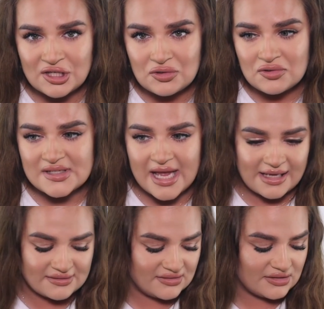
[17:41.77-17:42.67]
use
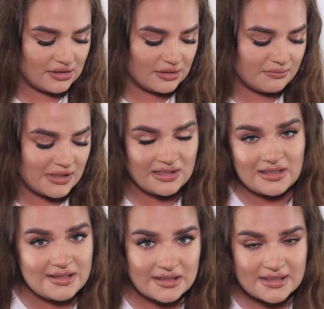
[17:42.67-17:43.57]
and the
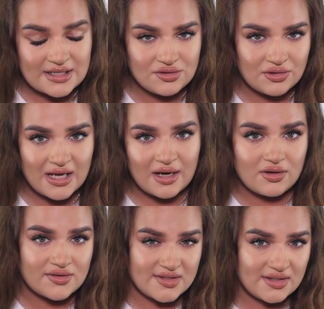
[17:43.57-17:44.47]
milliliters that you get
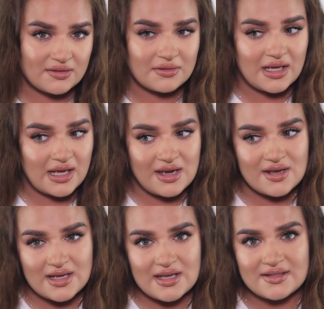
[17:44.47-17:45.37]
considering
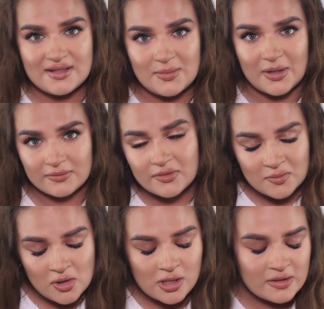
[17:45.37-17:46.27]
it is the
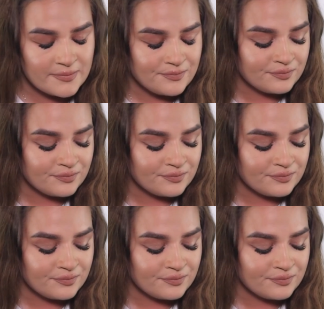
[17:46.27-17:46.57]
perfume oil,